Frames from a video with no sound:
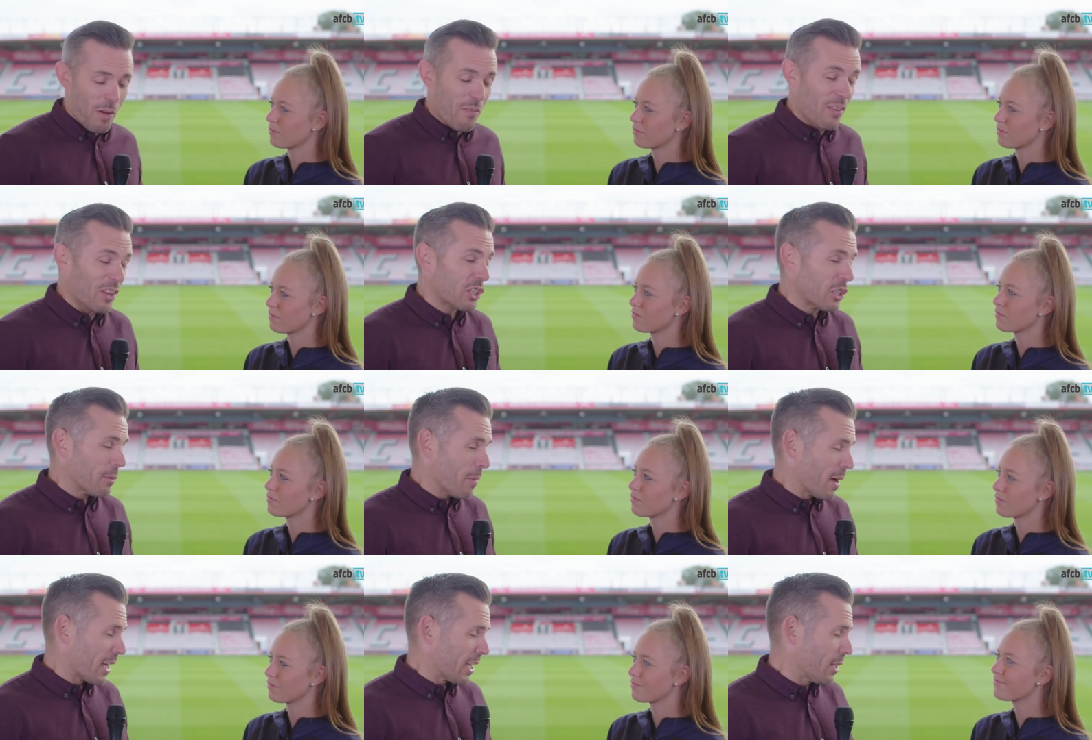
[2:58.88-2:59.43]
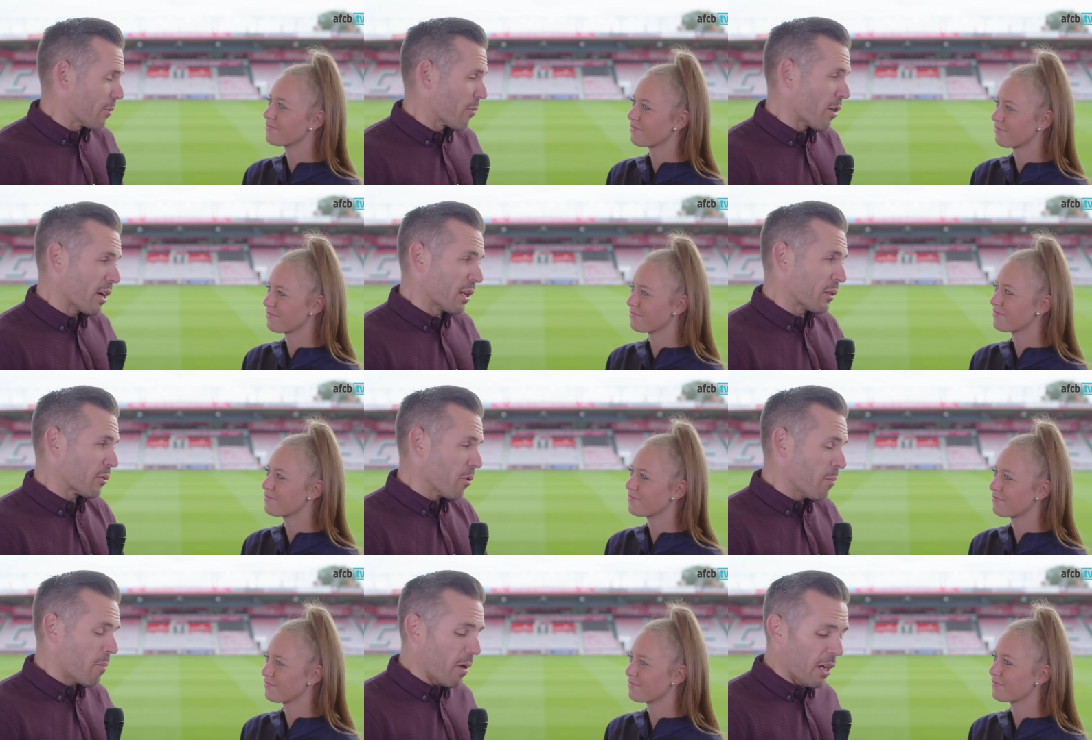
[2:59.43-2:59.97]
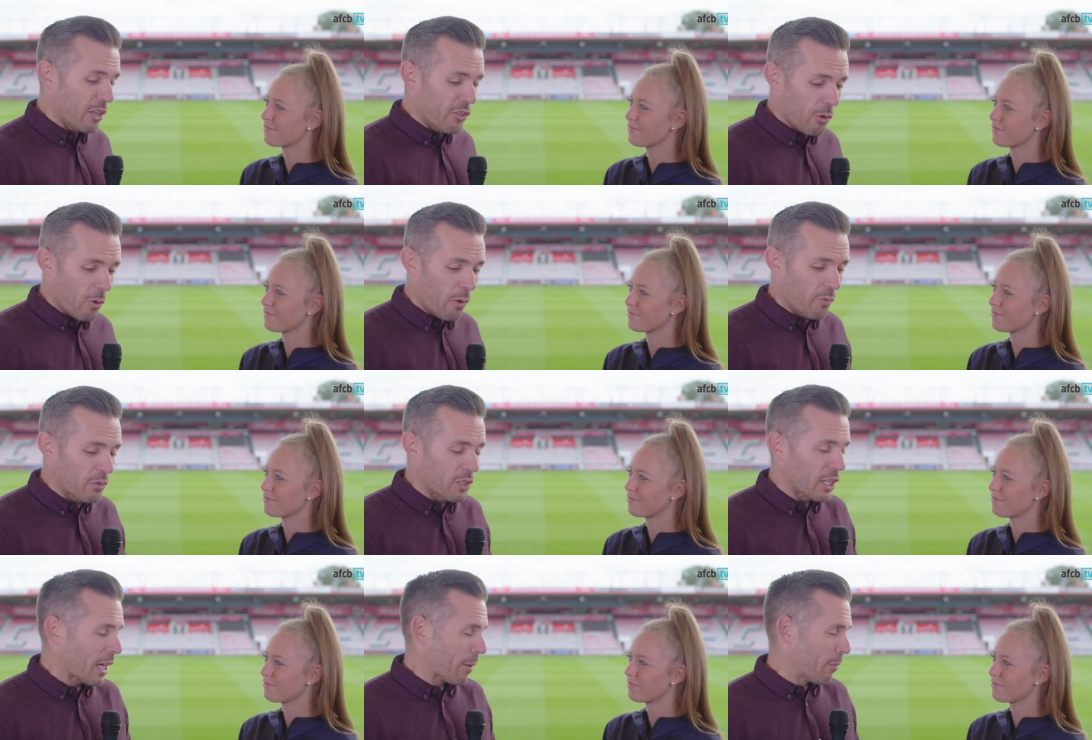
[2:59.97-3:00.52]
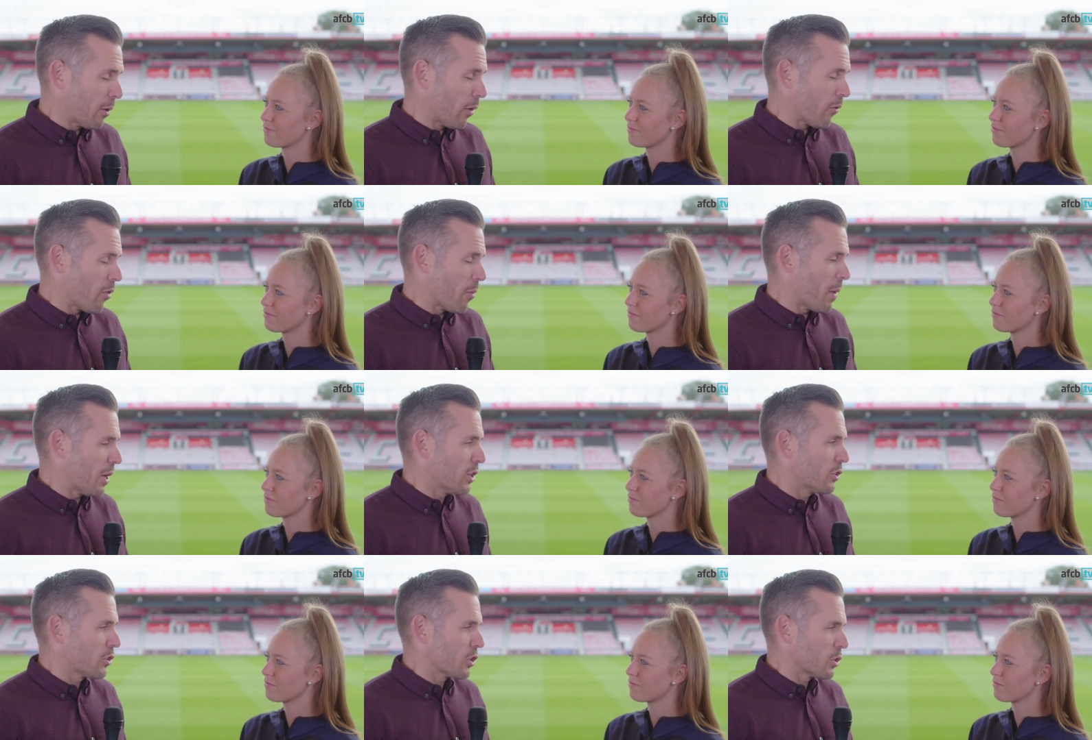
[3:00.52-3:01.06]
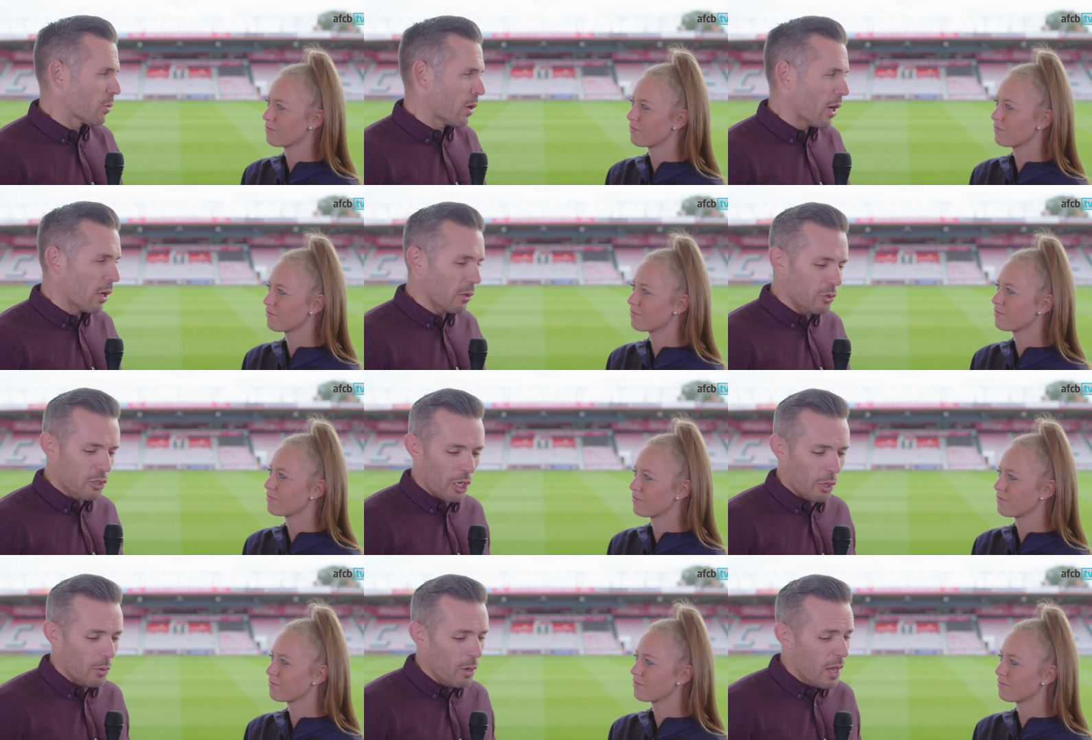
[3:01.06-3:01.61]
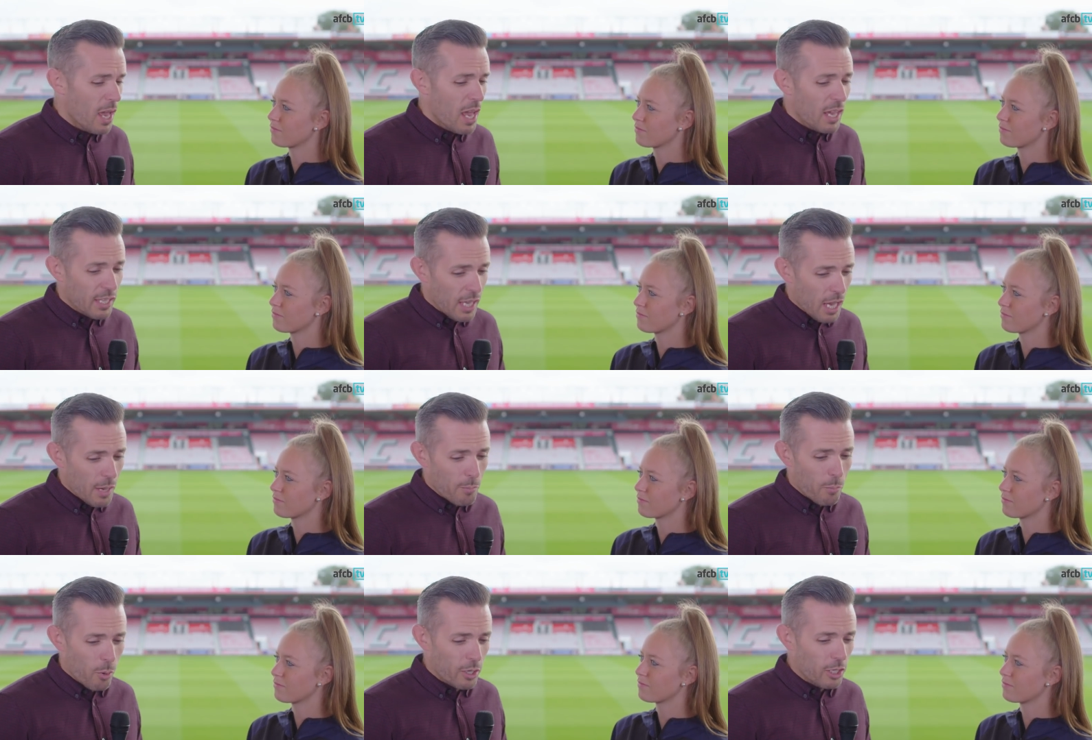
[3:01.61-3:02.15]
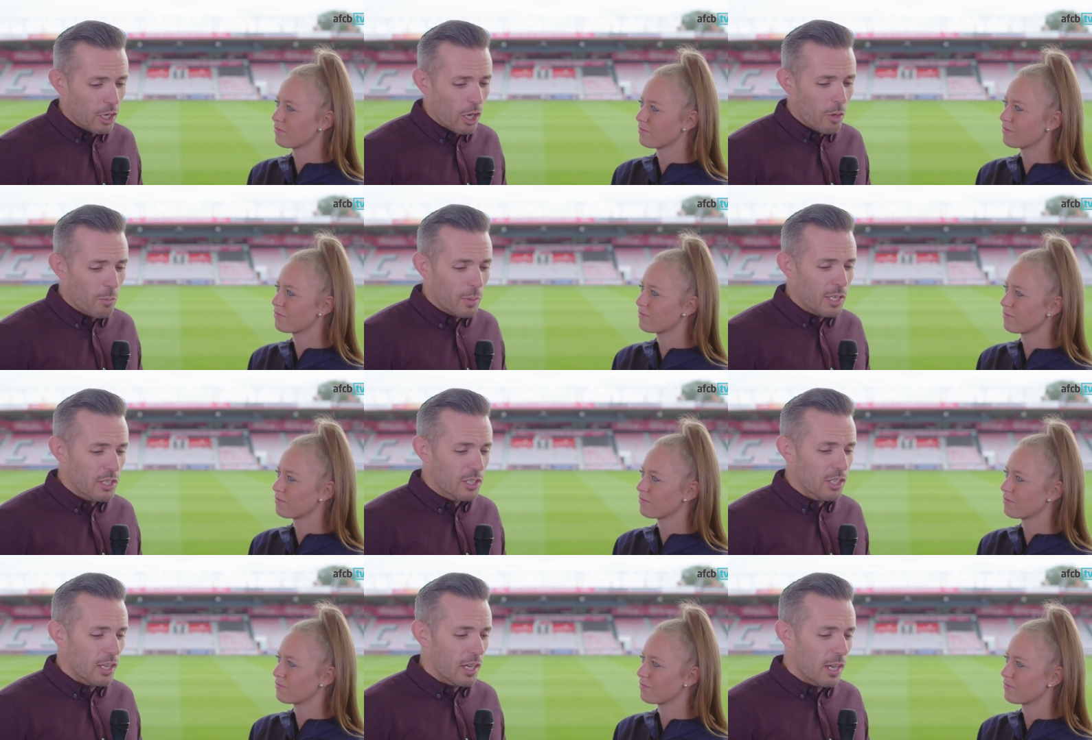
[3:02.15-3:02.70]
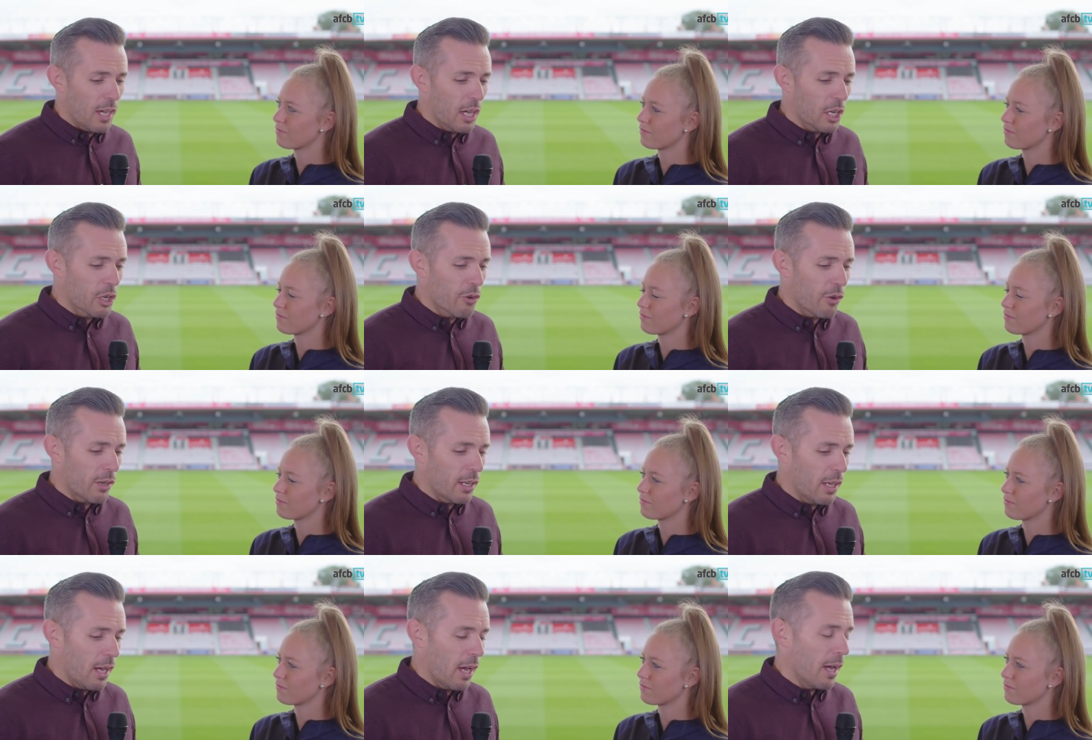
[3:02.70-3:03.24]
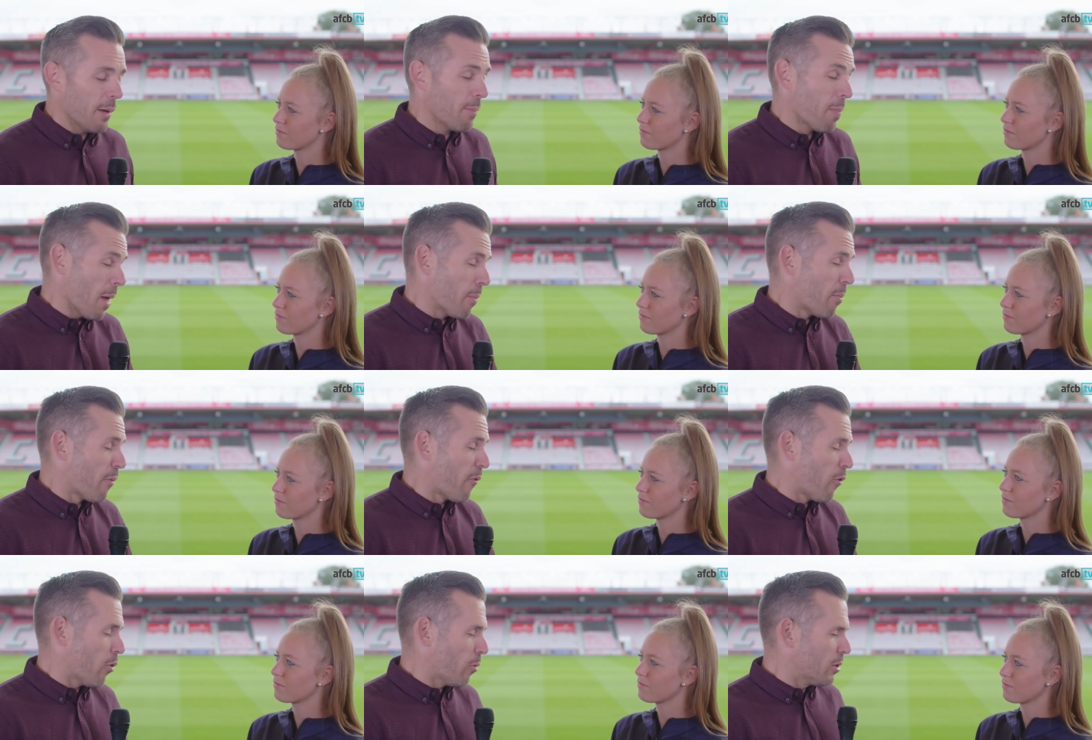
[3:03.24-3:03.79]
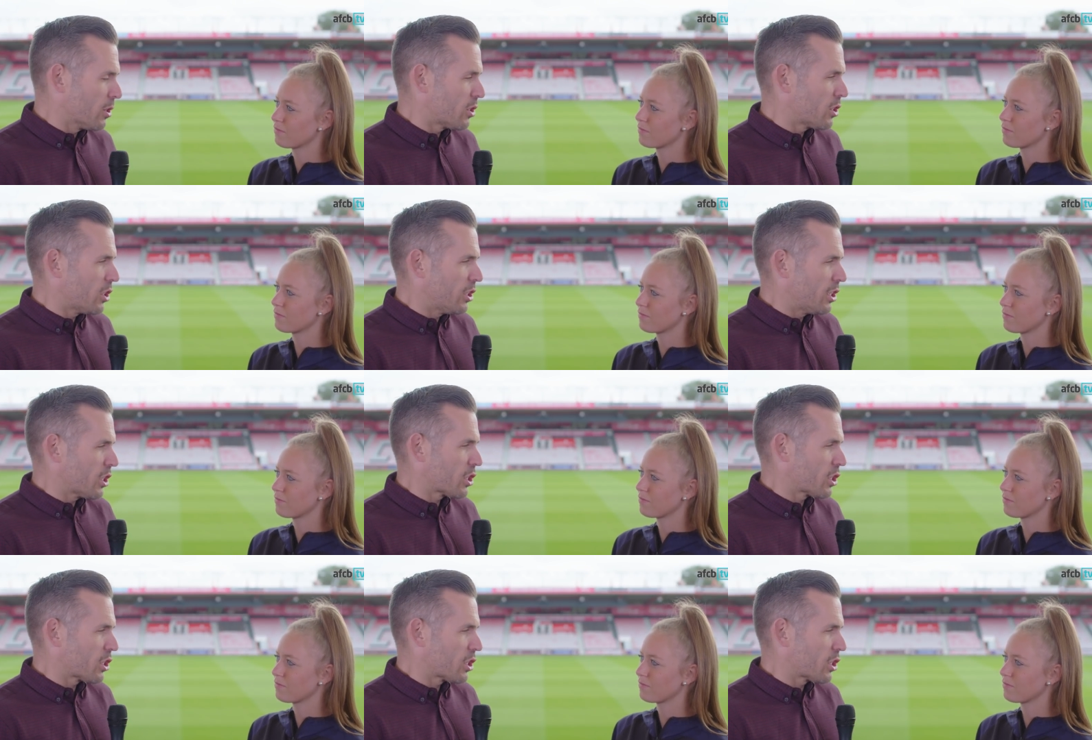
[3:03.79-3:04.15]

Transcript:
Speaker 1: eventually making the breakthrough, and Pedro obviously coming off the bench as well. So yeah, by no means a, a credit a, a, performance to